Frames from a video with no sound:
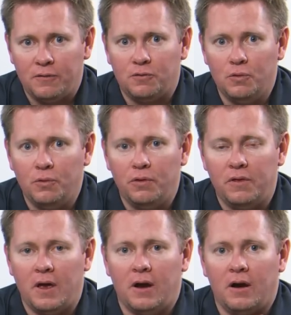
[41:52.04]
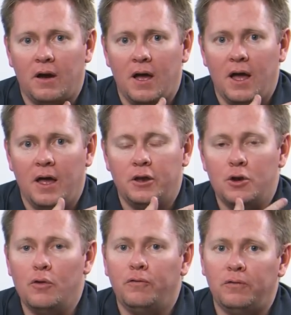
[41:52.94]
through their
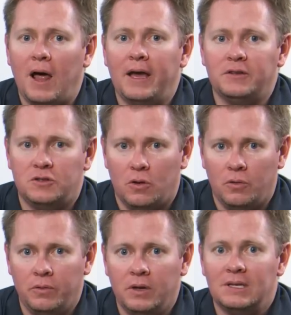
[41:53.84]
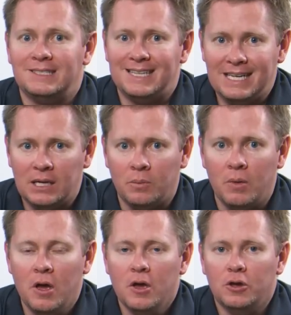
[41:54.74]
no-fly zone team,
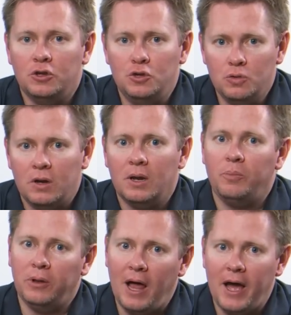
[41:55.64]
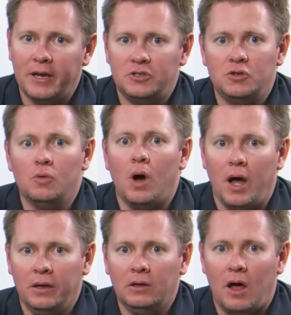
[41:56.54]
you can apply to
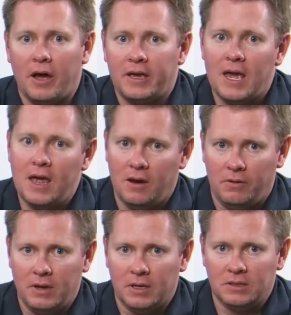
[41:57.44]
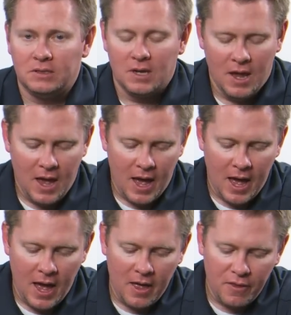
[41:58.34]
unlock areas.
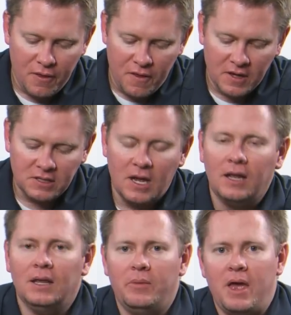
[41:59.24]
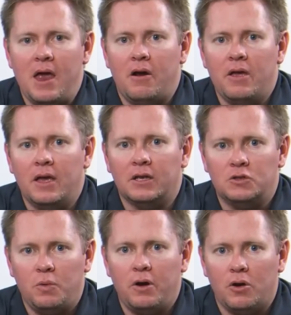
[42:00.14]
This unlimit area
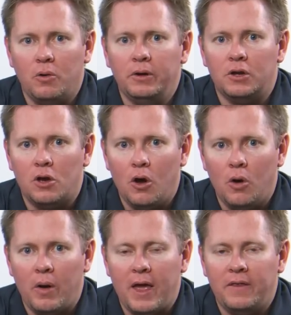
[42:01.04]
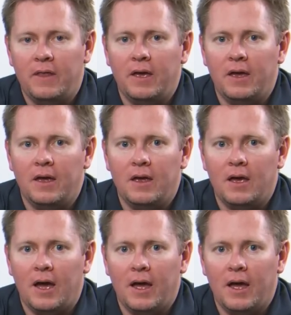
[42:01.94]
is where you're going to go, and they